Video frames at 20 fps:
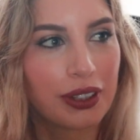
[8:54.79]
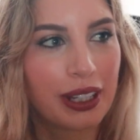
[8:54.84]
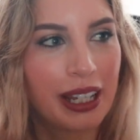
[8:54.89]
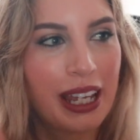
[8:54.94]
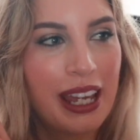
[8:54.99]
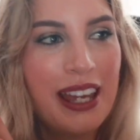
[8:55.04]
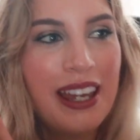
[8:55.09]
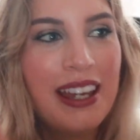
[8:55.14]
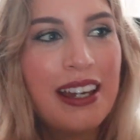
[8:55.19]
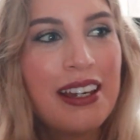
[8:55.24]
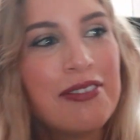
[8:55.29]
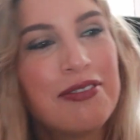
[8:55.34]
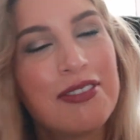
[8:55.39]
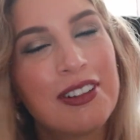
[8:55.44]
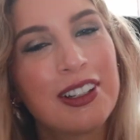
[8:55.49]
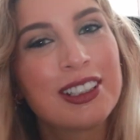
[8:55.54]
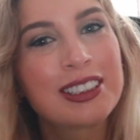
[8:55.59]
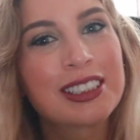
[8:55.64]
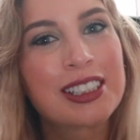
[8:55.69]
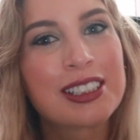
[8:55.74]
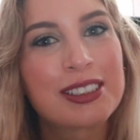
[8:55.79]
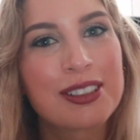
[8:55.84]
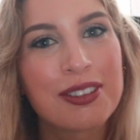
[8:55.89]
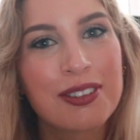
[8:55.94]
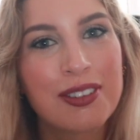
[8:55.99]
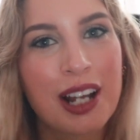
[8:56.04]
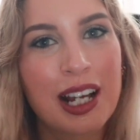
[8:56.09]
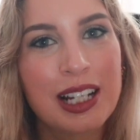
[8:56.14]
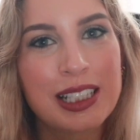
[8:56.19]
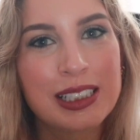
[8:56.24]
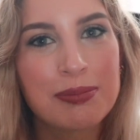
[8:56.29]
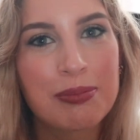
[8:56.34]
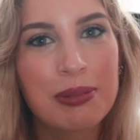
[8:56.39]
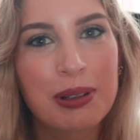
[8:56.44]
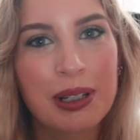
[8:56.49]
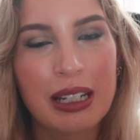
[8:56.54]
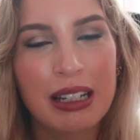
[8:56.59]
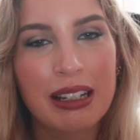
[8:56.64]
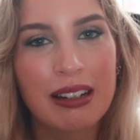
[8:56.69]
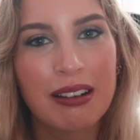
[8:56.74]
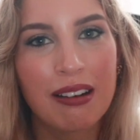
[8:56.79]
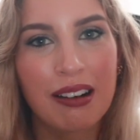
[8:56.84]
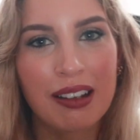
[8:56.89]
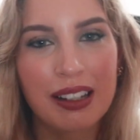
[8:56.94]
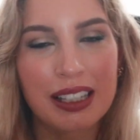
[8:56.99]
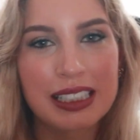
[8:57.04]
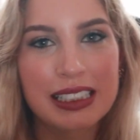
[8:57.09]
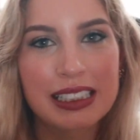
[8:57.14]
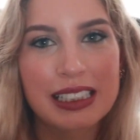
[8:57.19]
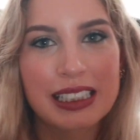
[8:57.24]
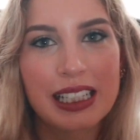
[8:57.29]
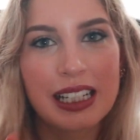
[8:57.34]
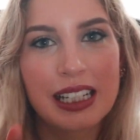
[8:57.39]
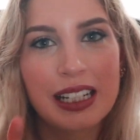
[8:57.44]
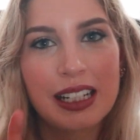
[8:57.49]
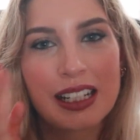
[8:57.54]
Like, it feels so nice putting it on the skin.